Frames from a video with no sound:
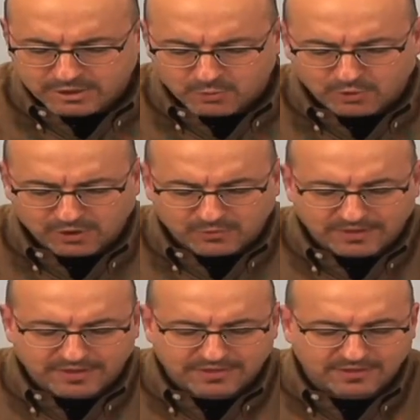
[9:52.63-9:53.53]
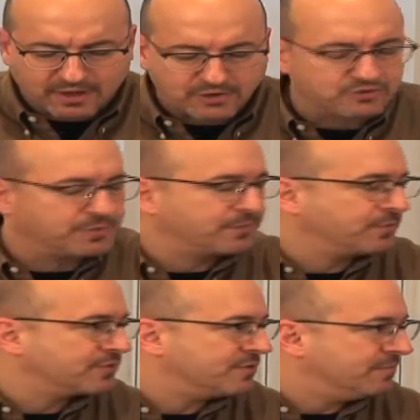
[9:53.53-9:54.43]
You work with
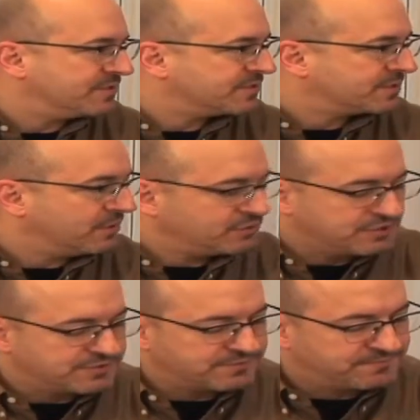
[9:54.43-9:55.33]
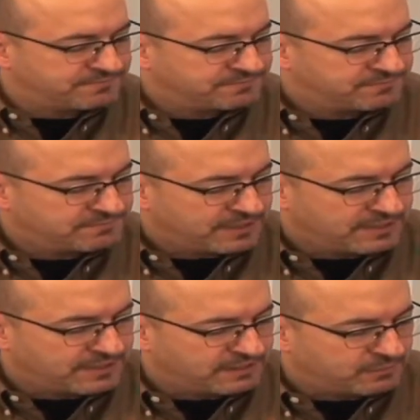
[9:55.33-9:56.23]
entrepreneurs and business coaches.
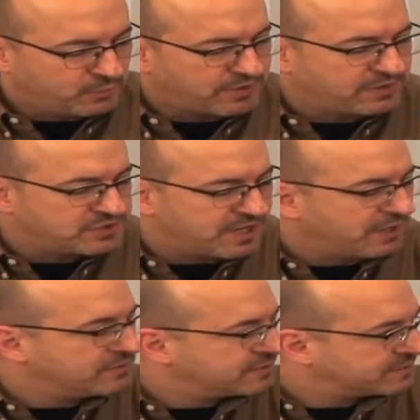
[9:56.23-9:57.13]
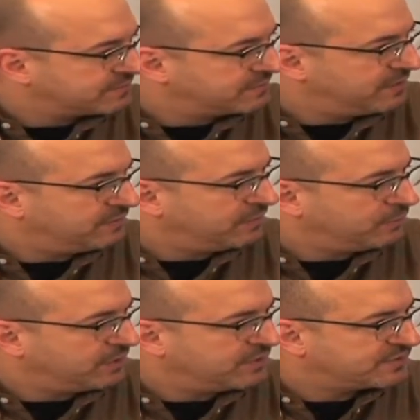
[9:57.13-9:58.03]
Uh, what are their challenges, and,
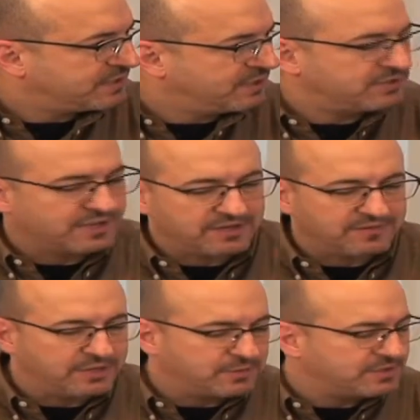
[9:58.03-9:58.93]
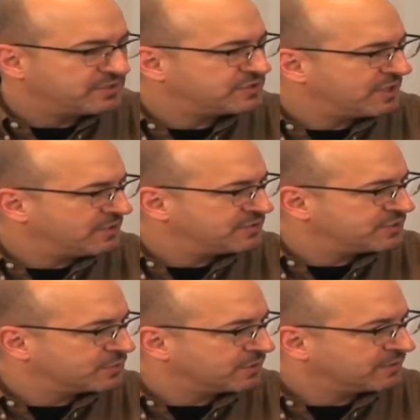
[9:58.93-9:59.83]
and what do you see? Are you tying video into their
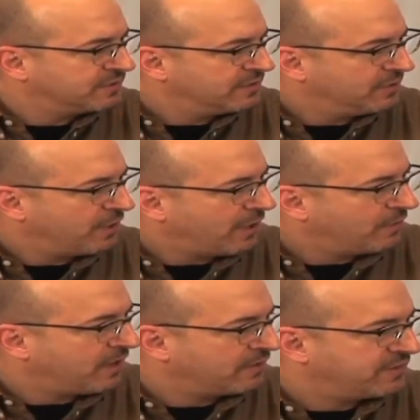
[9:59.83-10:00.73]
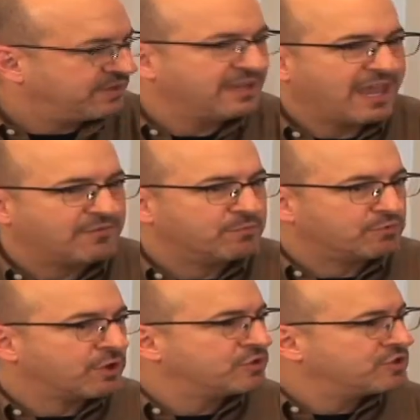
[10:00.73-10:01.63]
challenges, or How or do they have a
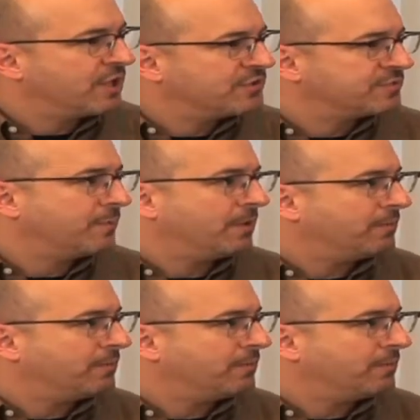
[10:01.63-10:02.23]
broader challenge for